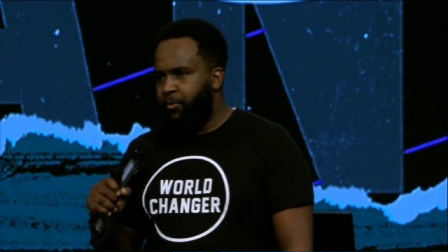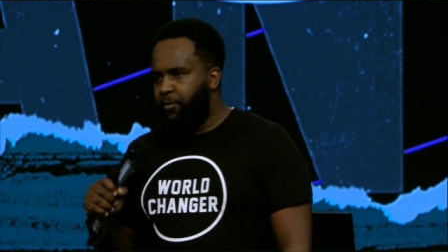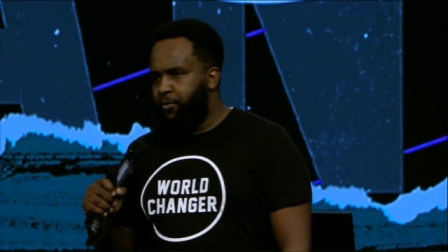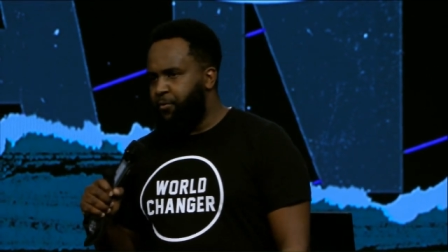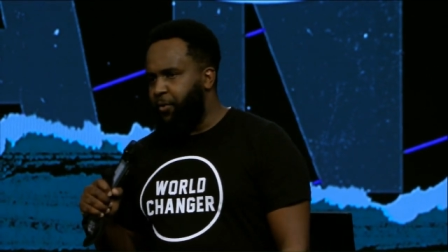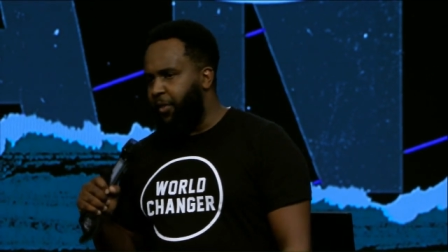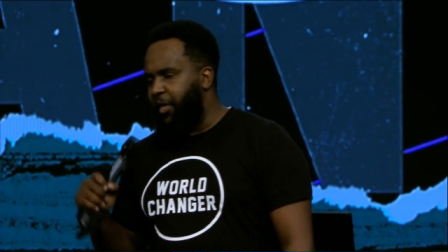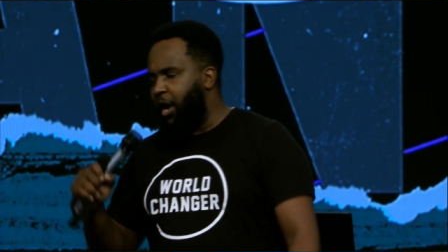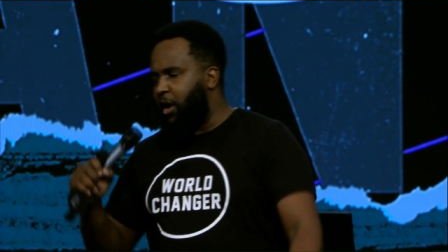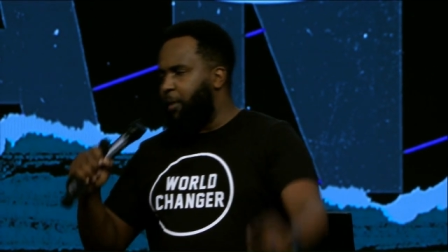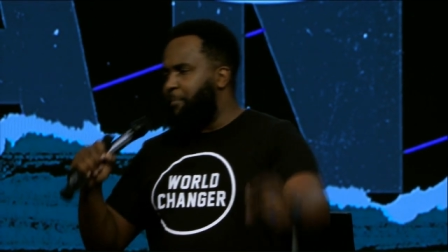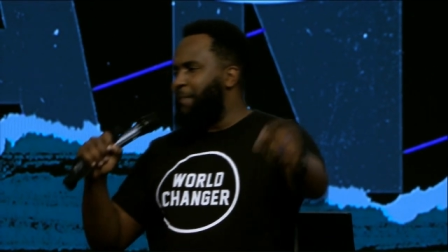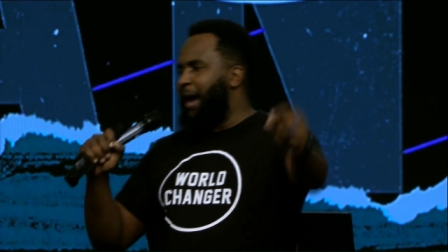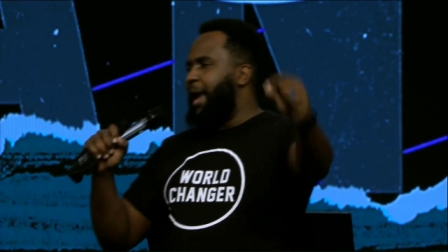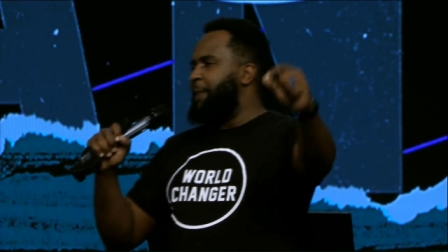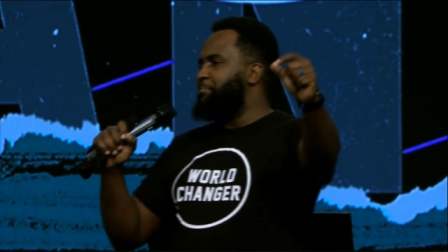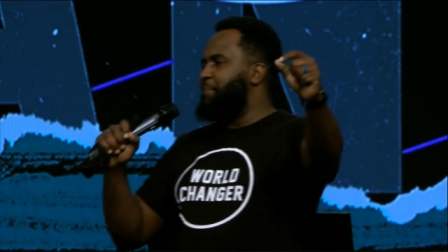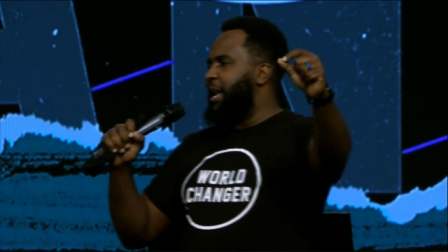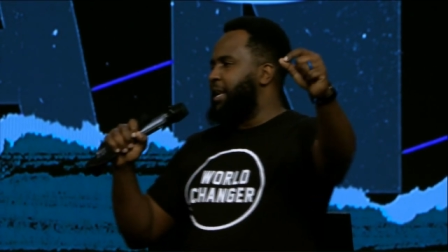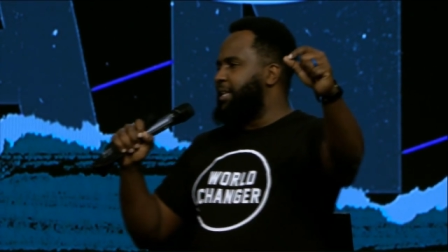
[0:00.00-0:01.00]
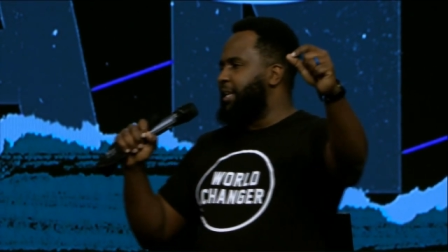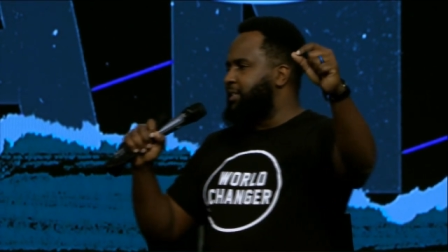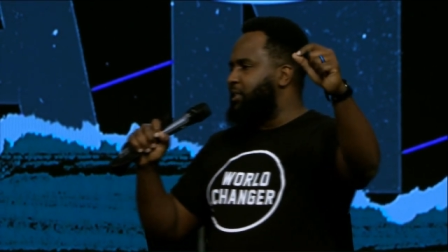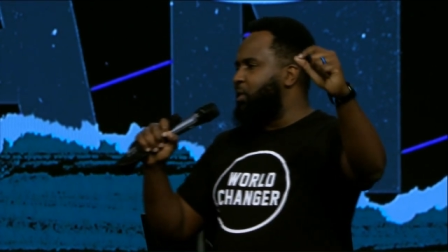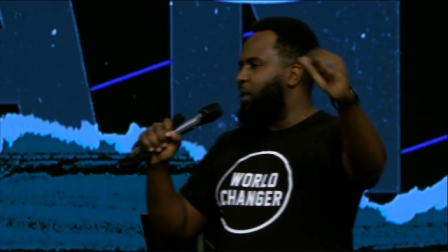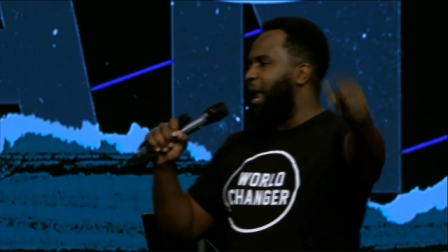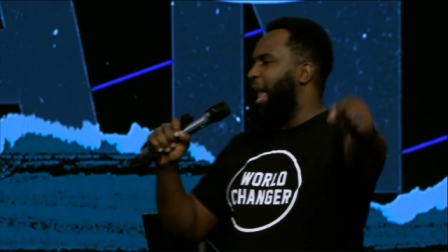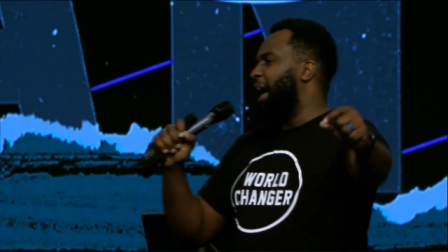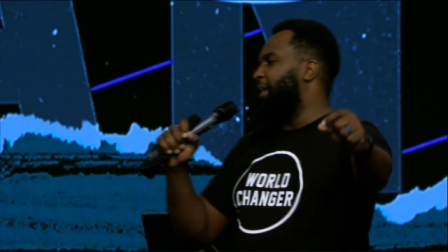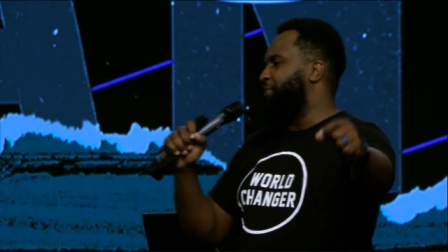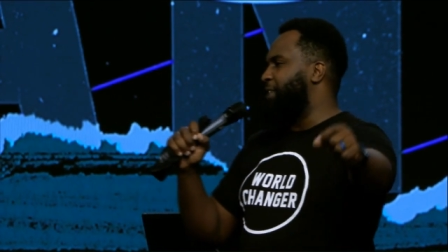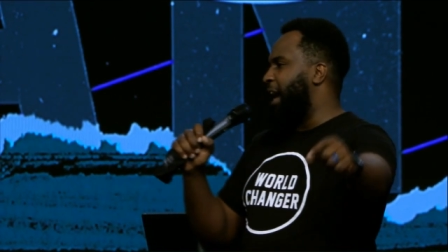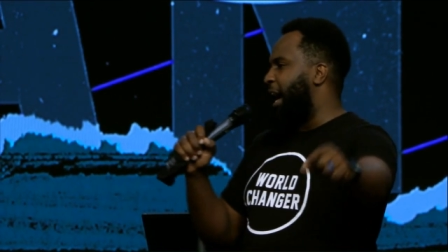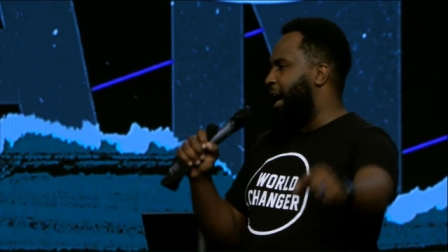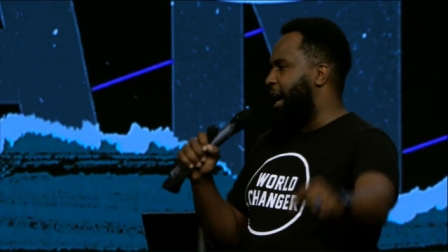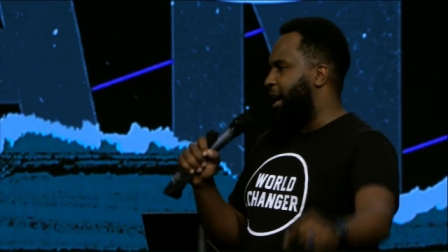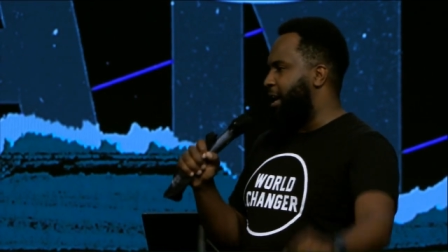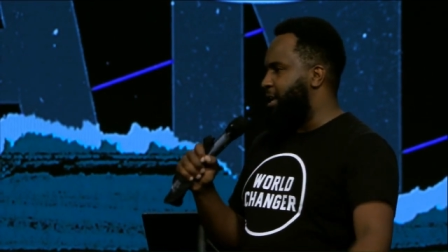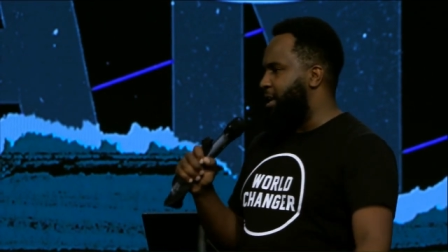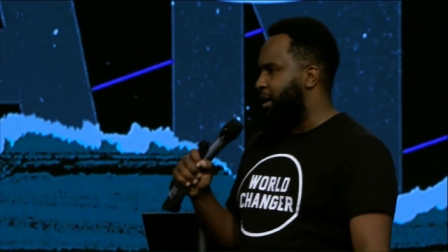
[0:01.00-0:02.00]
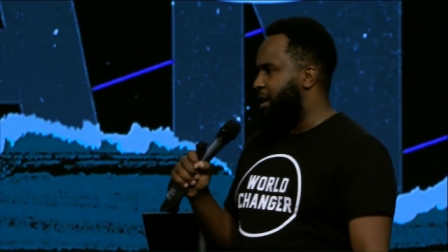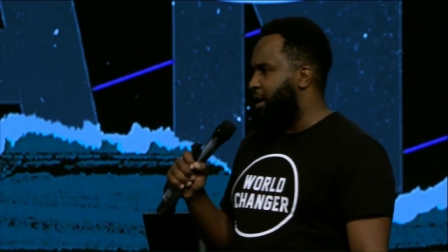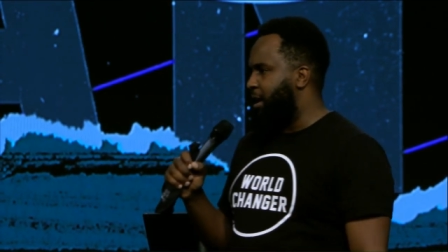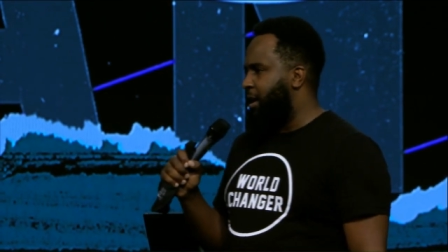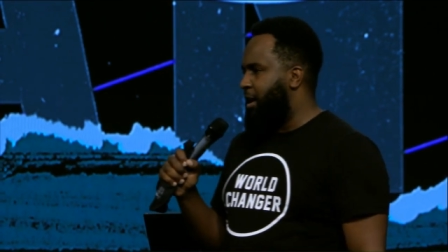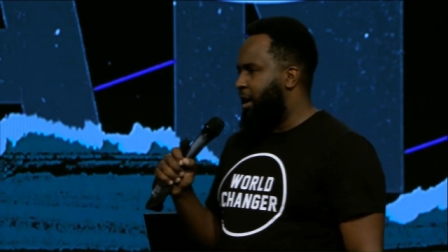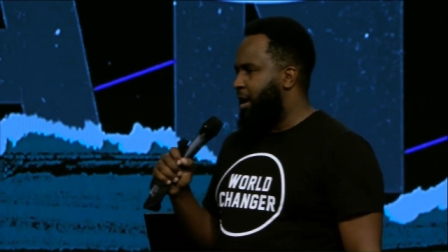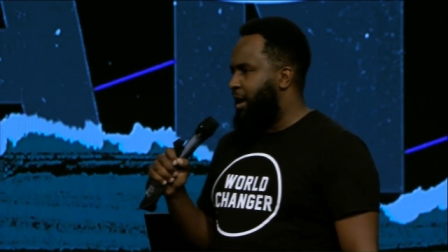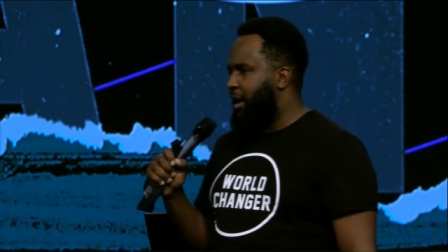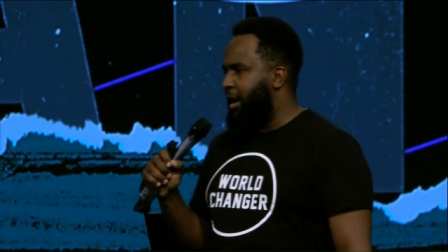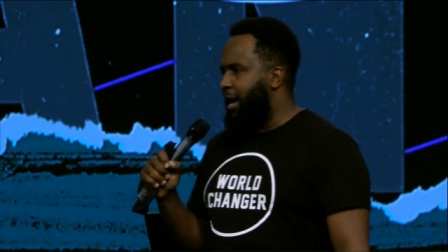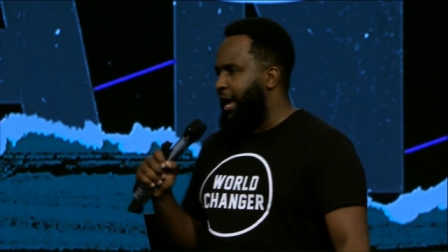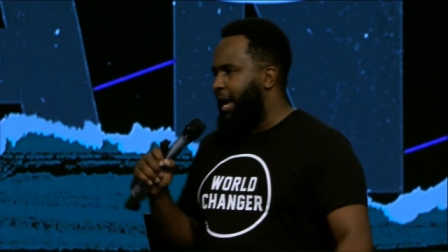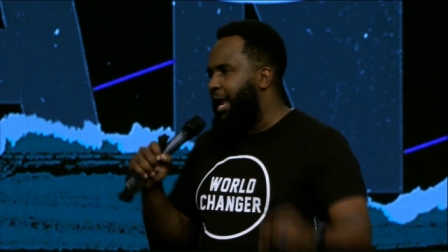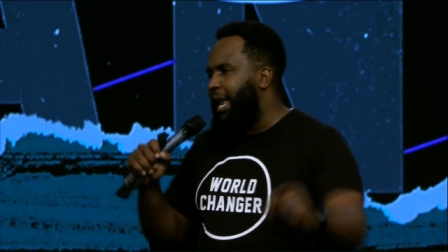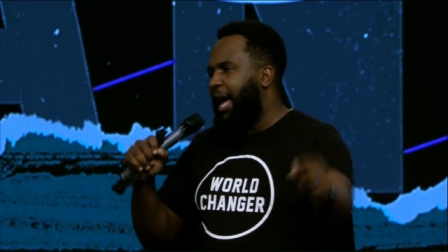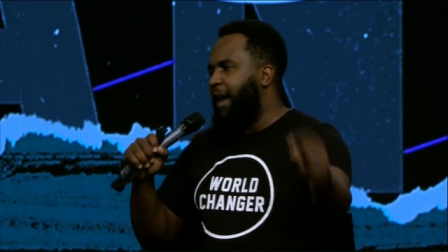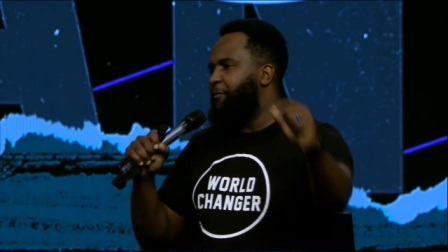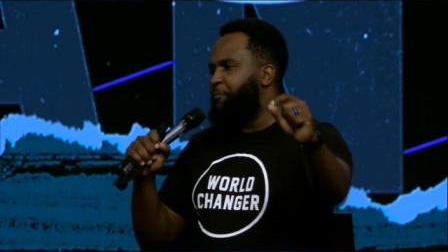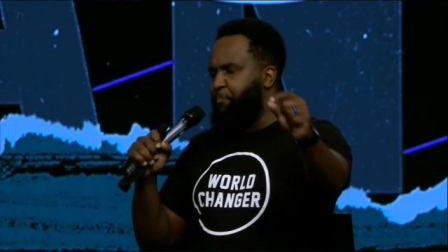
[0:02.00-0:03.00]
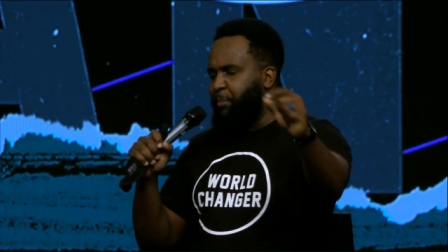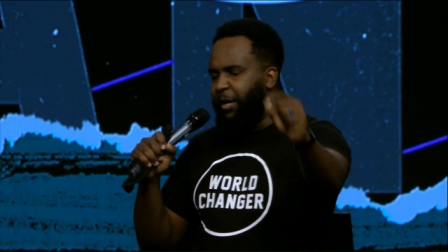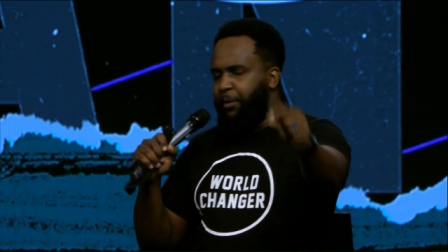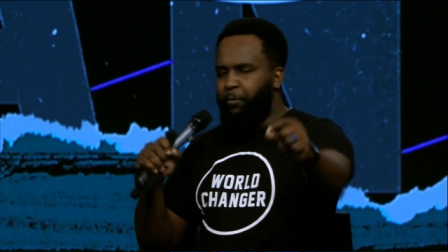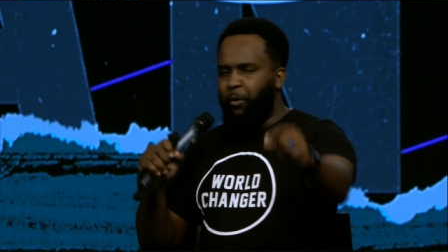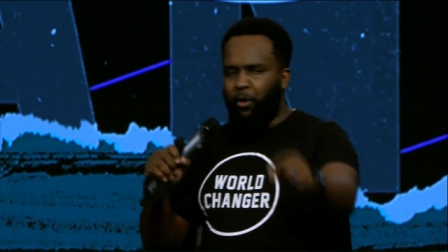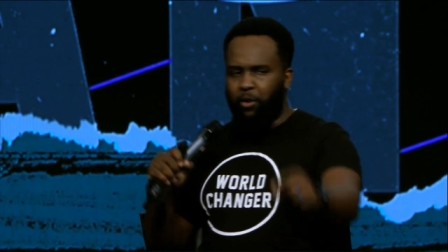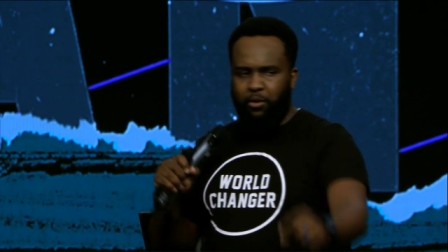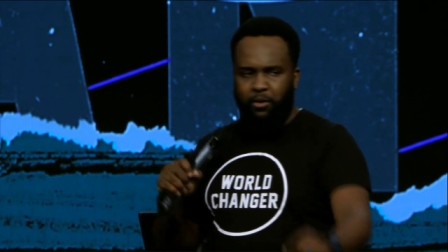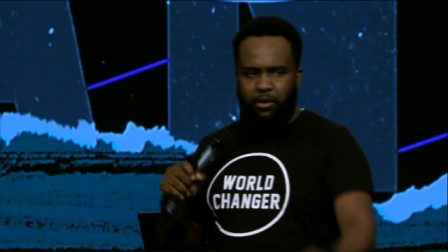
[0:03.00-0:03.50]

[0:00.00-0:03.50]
For the commandment is to love God and love people.